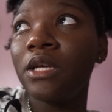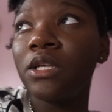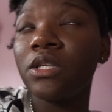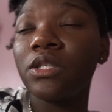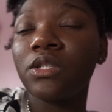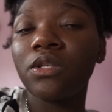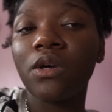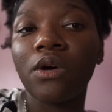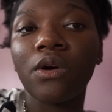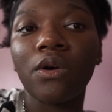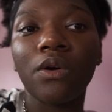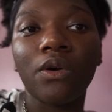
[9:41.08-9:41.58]

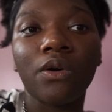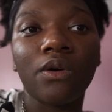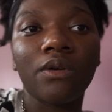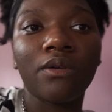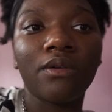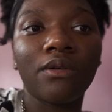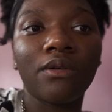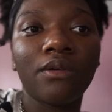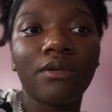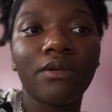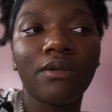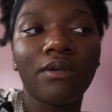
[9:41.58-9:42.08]

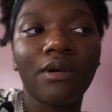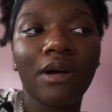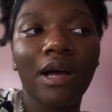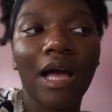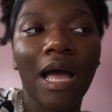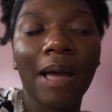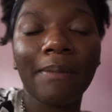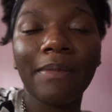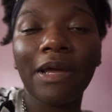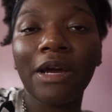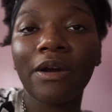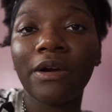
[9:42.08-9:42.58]
So
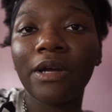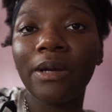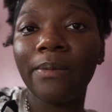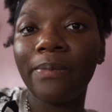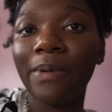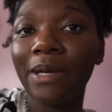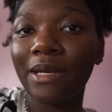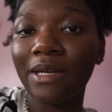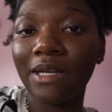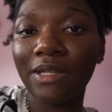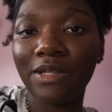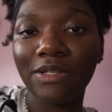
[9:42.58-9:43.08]
I'm not going to
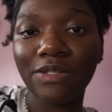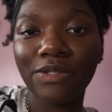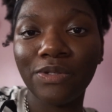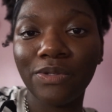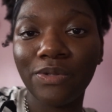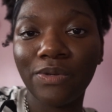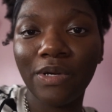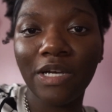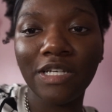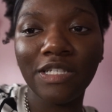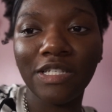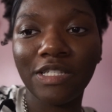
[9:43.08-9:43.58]
pick nothing too
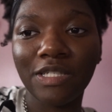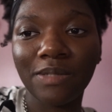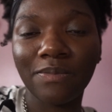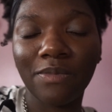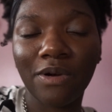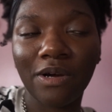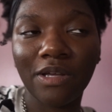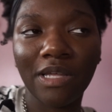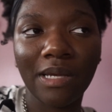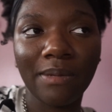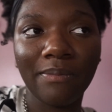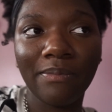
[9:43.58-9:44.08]
crazy
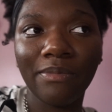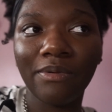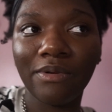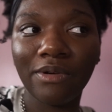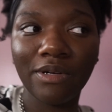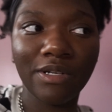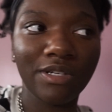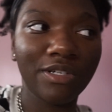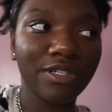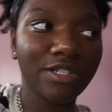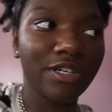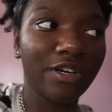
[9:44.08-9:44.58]
tomorrow, like building
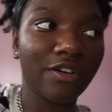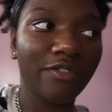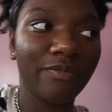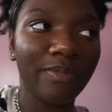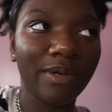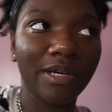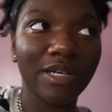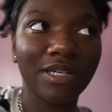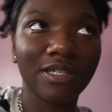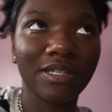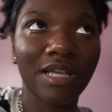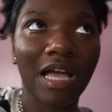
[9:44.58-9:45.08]
a shelf,
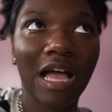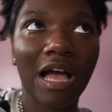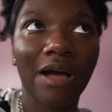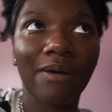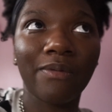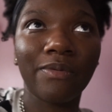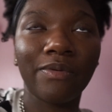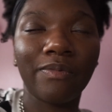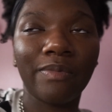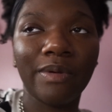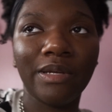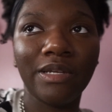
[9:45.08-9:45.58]
because I
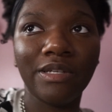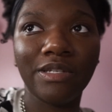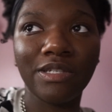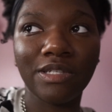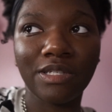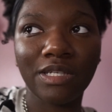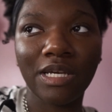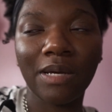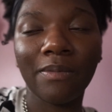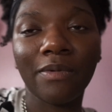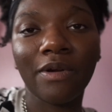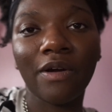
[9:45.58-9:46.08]
will be just
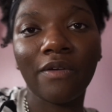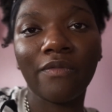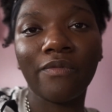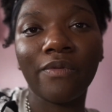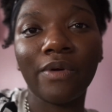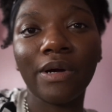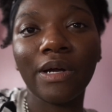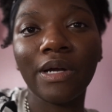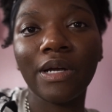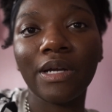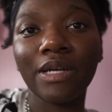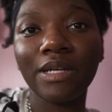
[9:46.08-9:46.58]
coming off
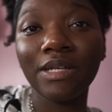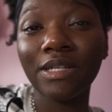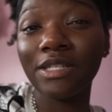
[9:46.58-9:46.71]
work,